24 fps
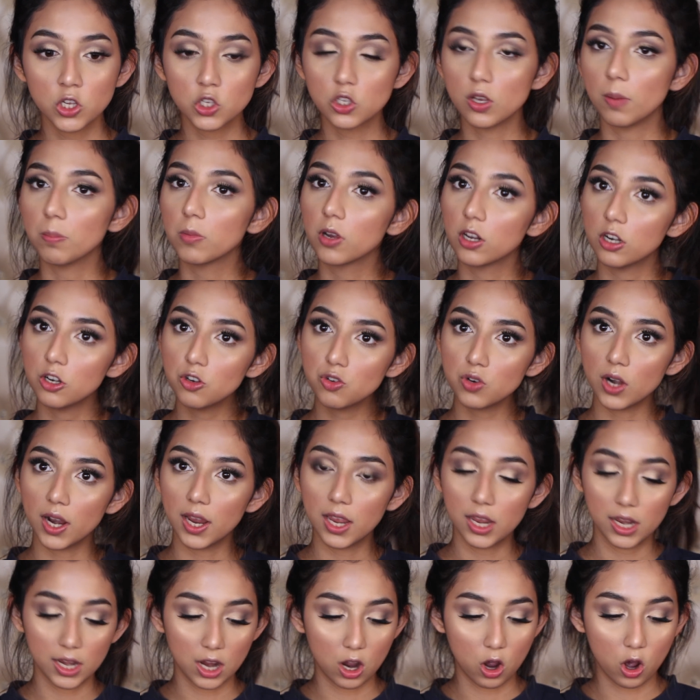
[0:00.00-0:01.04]
So I'm gonna
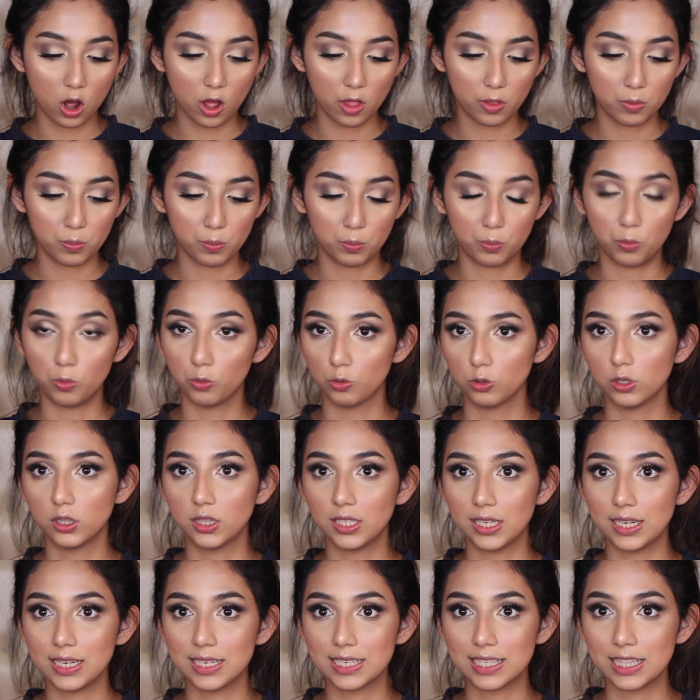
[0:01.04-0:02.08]
try on both
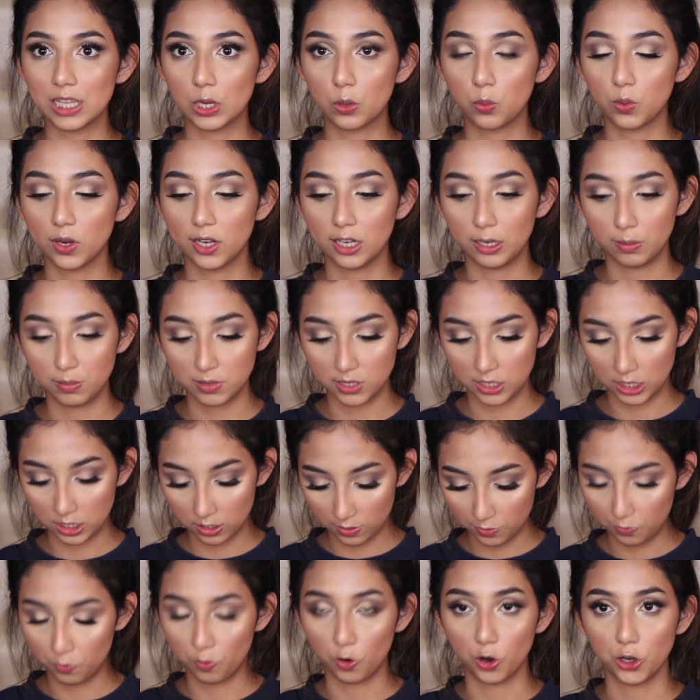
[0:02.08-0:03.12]
these liquid
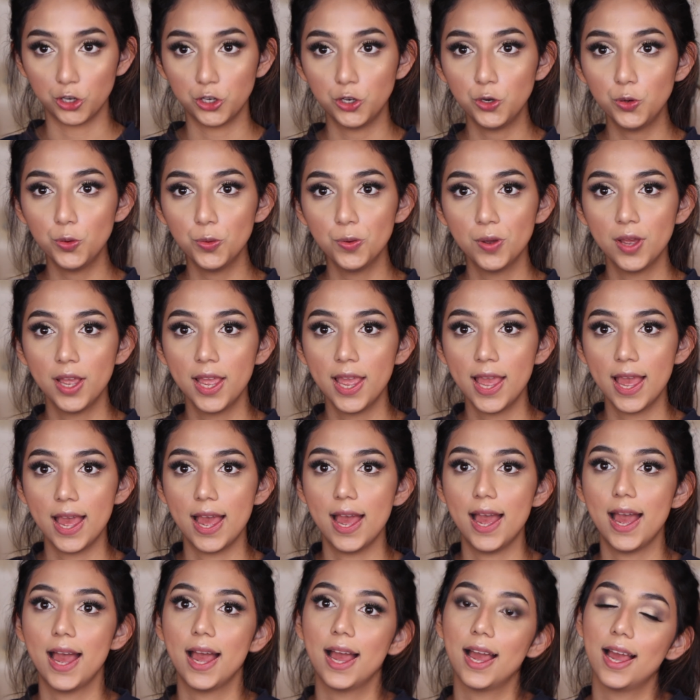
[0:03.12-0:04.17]
lipsticks for you
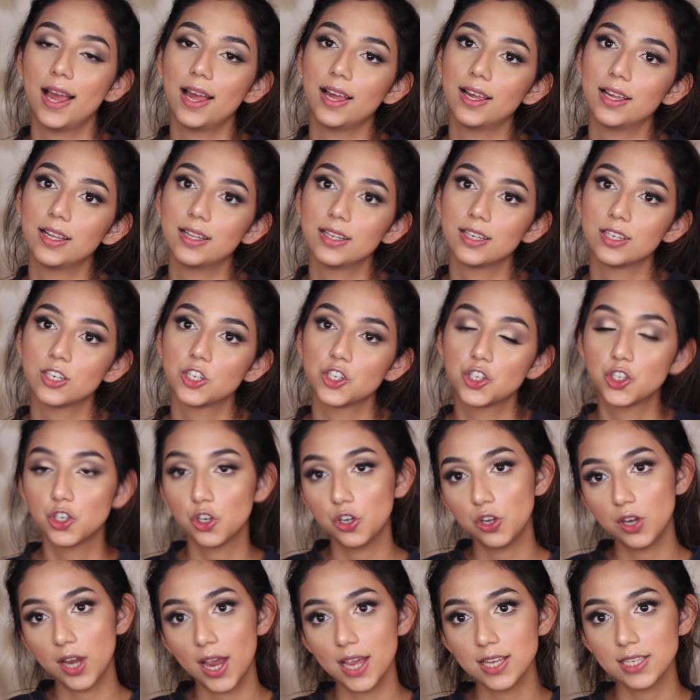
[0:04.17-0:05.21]
and
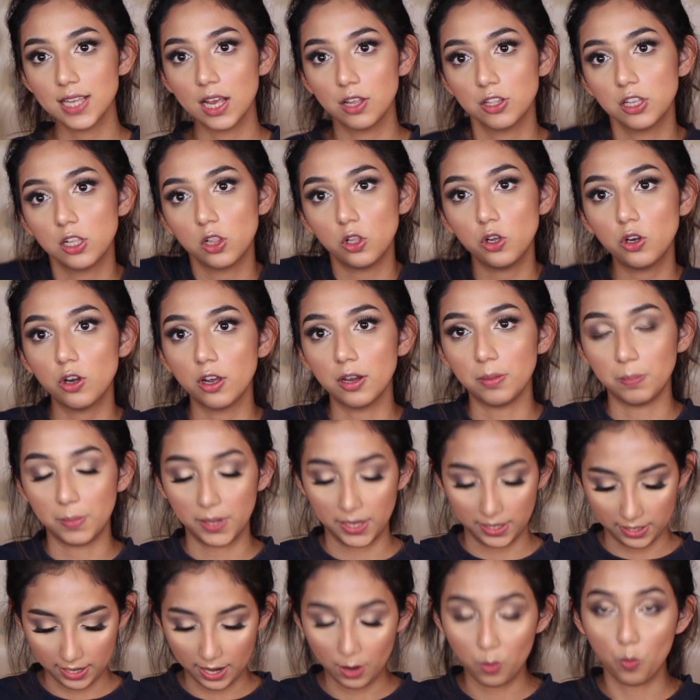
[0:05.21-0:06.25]
show you guys how they look on
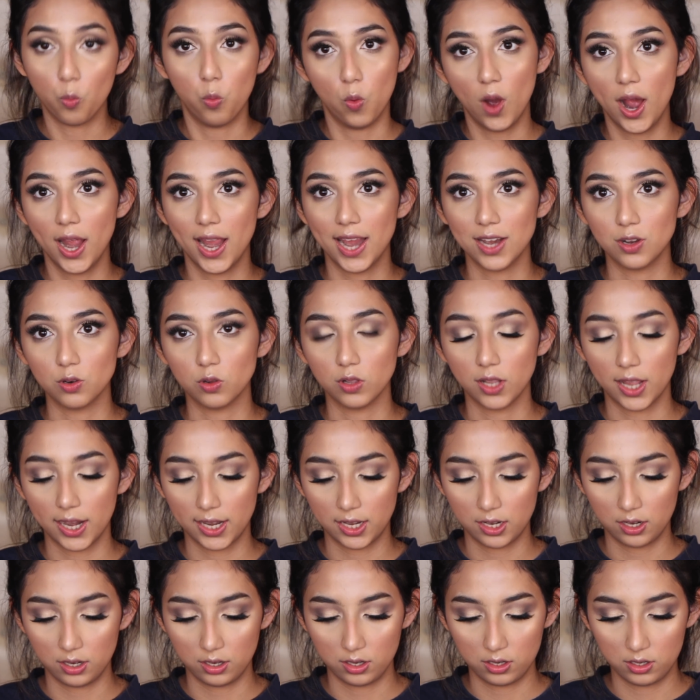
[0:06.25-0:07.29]
me and why I don't
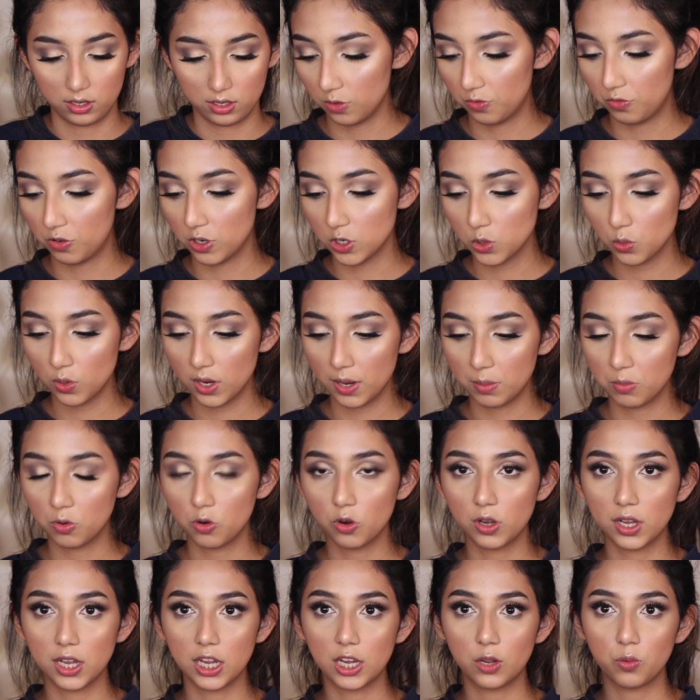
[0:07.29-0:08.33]
like it. The first one, I'm
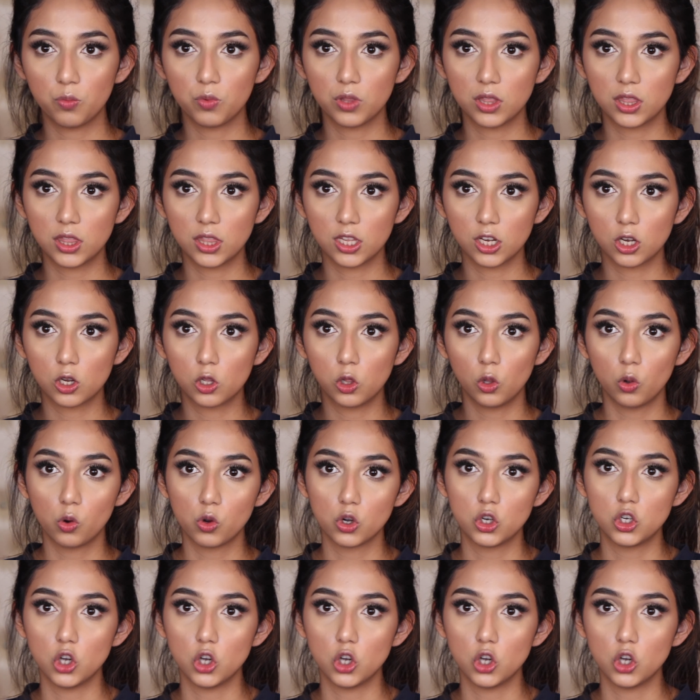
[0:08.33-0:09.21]
going in with Glow